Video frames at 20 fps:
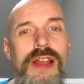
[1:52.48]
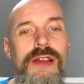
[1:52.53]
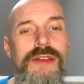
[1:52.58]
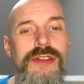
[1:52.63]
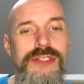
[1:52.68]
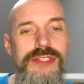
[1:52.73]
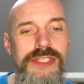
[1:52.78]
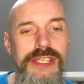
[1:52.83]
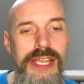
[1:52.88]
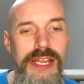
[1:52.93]

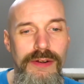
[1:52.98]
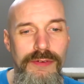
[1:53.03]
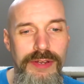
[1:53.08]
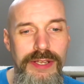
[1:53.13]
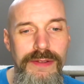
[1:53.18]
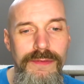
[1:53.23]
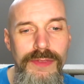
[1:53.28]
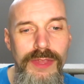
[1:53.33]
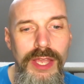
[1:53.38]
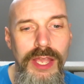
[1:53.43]
very
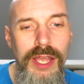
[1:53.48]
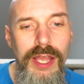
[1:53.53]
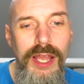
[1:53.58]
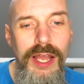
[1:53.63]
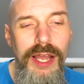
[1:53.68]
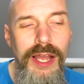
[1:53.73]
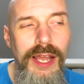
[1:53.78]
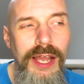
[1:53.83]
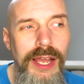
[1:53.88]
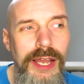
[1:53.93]
scary.
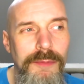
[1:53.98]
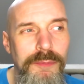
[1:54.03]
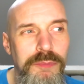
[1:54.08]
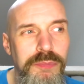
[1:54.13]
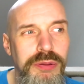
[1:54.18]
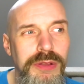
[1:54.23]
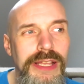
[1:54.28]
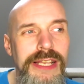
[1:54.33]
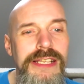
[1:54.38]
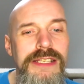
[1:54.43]
Uh,
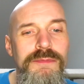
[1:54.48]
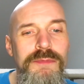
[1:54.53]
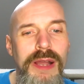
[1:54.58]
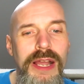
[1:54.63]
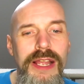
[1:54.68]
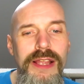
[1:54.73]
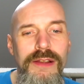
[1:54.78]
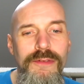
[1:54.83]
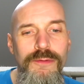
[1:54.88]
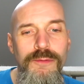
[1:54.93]
played
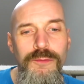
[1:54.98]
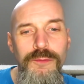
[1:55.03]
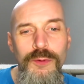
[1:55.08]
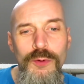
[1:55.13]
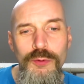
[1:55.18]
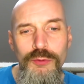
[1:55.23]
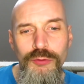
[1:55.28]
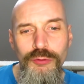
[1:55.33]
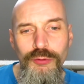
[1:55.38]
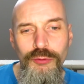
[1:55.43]
by
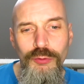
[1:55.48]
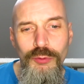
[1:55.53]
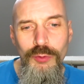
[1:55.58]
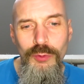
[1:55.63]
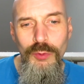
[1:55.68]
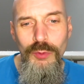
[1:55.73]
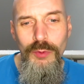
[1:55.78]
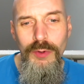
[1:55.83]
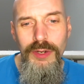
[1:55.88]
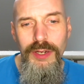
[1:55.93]

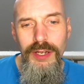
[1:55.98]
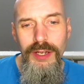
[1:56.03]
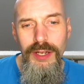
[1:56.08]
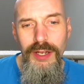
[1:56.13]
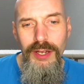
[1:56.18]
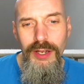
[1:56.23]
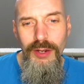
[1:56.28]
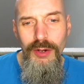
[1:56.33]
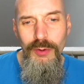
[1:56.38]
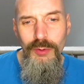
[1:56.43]
Fusu
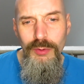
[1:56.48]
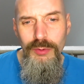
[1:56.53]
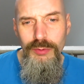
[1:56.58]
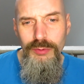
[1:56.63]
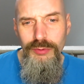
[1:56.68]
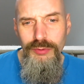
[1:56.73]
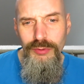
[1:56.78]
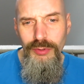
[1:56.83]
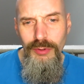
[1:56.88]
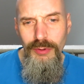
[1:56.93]
uh,
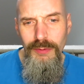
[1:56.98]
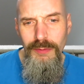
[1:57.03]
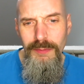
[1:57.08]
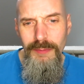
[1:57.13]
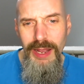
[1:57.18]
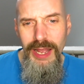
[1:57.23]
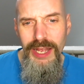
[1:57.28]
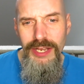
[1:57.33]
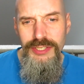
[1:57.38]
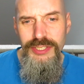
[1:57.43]

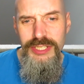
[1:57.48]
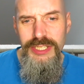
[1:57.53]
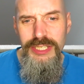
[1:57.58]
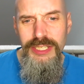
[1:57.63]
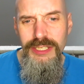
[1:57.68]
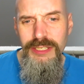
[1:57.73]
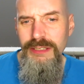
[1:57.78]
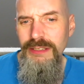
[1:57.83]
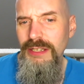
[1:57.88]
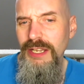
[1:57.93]

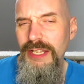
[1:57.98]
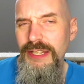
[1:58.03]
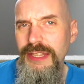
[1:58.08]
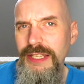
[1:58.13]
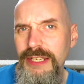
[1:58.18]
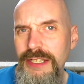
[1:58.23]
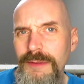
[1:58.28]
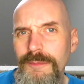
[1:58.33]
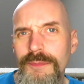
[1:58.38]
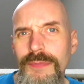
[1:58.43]
Utomaji, I
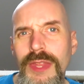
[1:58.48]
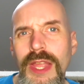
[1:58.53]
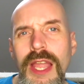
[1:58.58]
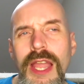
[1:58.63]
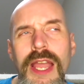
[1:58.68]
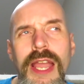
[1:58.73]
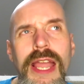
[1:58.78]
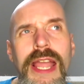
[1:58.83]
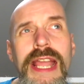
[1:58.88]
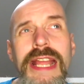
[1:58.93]
think.
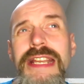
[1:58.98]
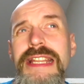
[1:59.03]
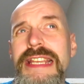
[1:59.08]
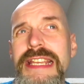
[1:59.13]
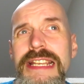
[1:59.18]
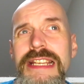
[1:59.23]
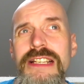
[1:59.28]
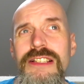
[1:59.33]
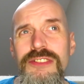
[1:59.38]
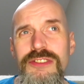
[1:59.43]
And
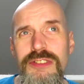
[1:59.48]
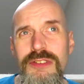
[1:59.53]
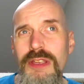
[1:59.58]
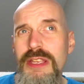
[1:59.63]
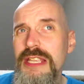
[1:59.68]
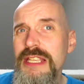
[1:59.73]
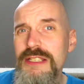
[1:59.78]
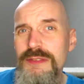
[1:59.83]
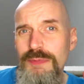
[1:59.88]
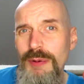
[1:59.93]
he
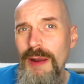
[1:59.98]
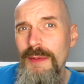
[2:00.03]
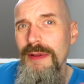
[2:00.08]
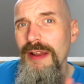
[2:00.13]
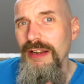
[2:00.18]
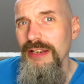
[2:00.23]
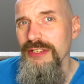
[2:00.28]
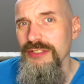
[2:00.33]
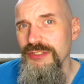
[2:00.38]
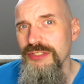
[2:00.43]
is he is
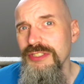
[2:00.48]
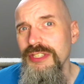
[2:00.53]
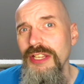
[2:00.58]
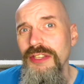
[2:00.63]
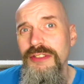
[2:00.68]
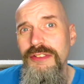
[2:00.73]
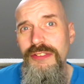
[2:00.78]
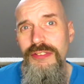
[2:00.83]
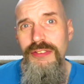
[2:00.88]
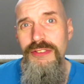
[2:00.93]
primarily a
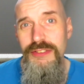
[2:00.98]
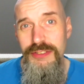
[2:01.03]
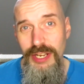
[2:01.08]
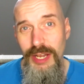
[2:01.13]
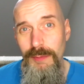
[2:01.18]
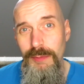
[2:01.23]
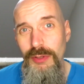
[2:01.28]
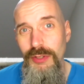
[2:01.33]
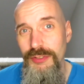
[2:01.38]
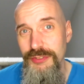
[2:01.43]
stunt
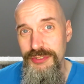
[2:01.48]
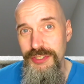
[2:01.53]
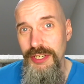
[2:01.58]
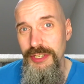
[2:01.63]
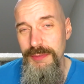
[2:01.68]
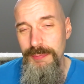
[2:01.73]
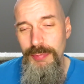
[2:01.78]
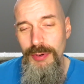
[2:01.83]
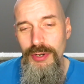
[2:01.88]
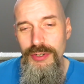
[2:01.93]
double, a
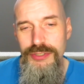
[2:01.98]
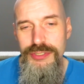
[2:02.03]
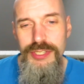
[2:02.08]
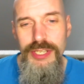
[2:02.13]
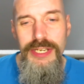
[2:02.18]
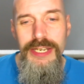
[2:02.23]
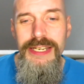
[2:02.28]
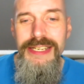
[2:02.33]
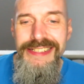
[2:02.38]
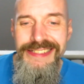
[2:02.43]
stunt
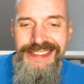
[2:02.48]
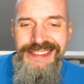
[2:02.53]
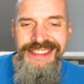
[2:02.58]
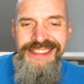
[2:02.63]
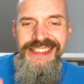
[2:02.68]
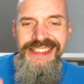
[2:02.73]
person, and he